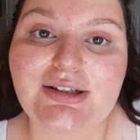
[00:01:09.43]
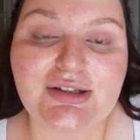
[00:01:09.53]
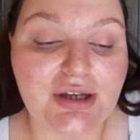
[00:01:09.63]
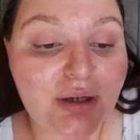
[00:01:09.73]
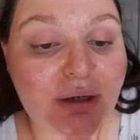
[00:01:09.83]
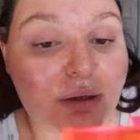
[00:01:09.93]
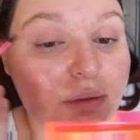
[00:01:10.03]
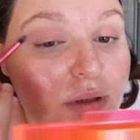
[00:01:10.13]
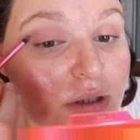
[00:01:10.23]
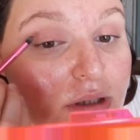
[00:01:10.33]

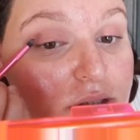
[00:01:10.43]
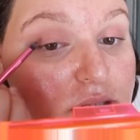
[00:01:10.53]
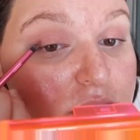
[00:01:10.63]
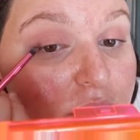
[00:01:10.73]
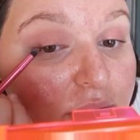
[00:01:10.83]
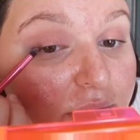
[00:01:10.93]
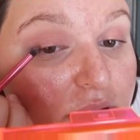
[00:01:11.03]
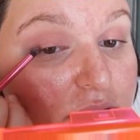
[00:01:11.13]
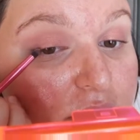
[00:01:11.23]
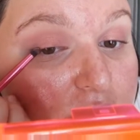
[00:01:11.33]
to sort of
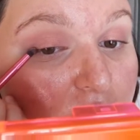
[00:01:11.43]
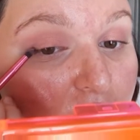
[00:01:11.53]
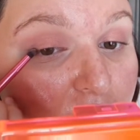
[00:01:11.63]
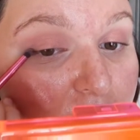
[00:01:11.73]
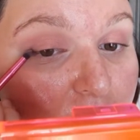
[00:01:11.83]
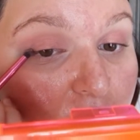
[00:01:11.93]
tight